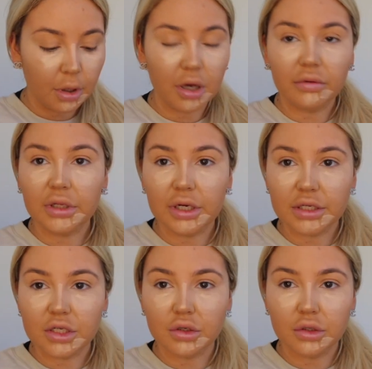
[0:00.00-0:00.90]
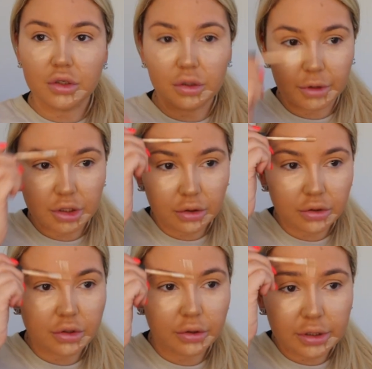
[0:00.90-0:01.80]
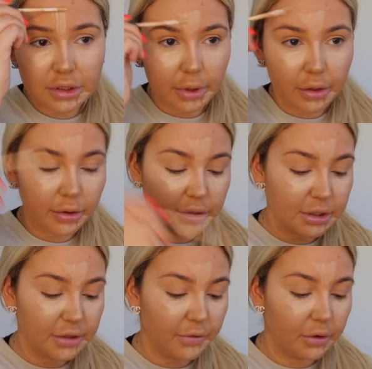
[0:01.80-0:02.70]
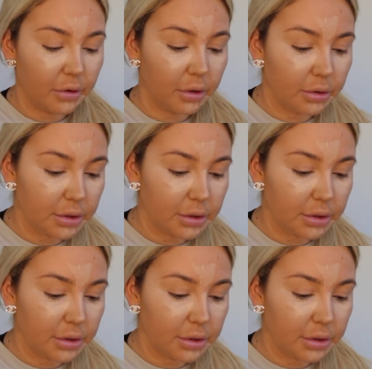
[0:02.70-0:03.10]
I don't really need to do too much contouring to my nose because I've already got a